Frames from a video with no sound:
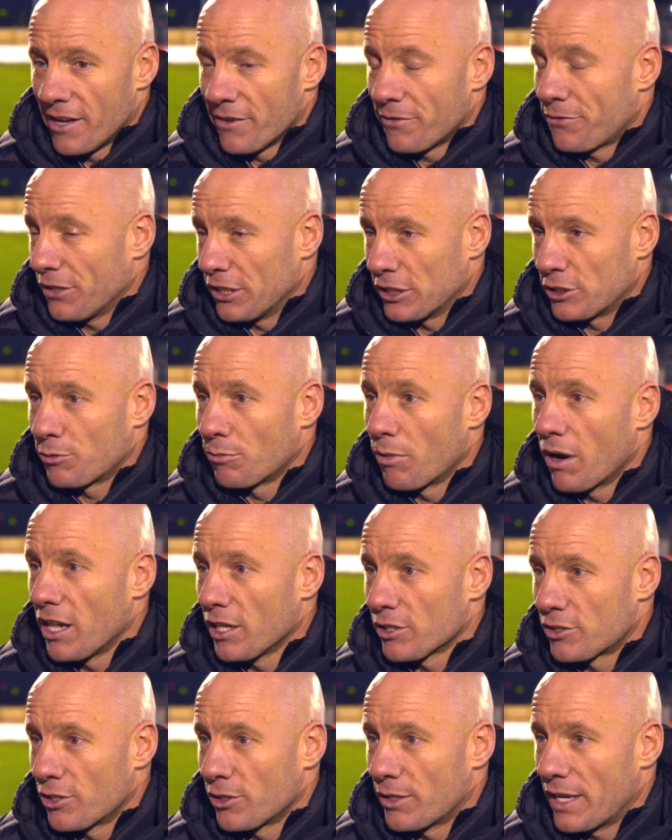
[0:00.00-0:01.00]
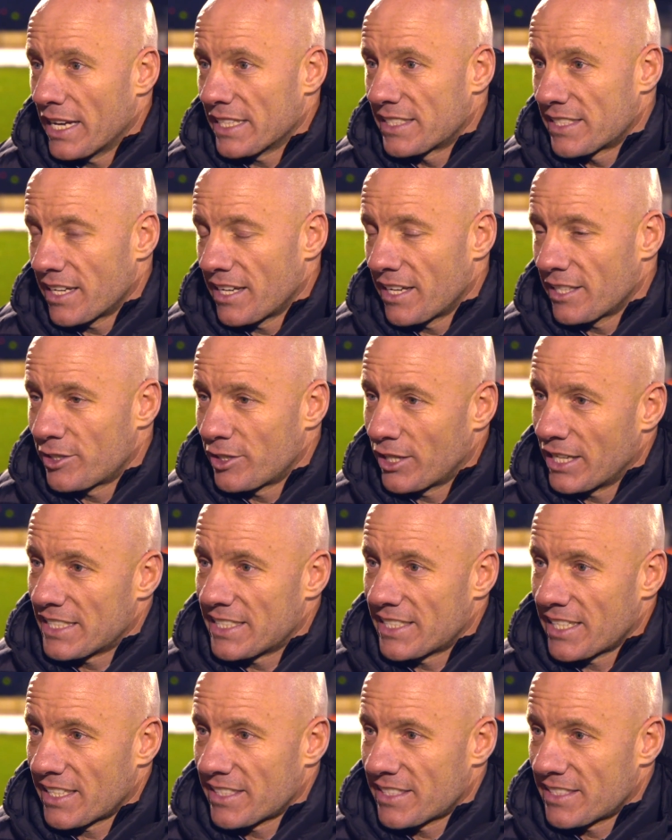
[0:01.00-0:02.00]
finished well to get
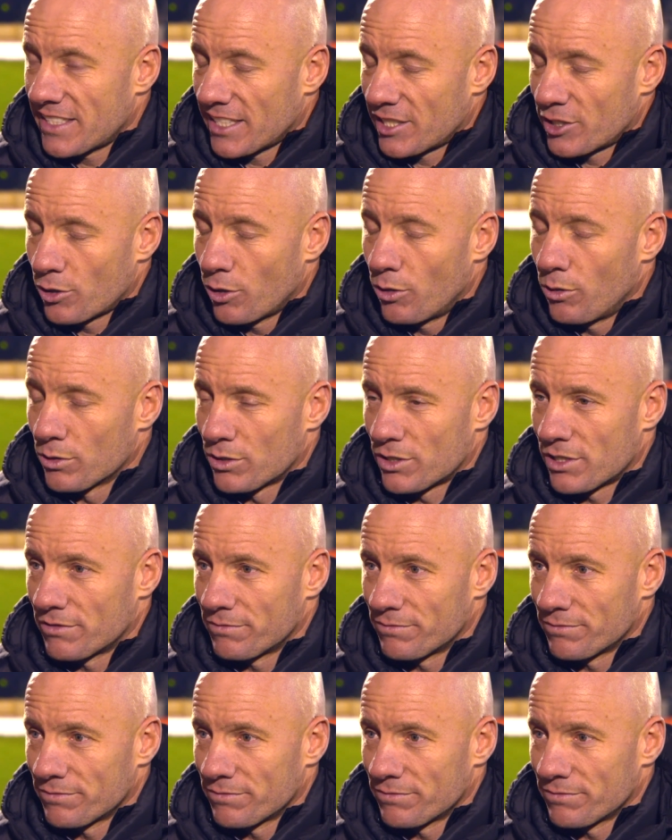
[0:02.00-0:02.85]
six scores.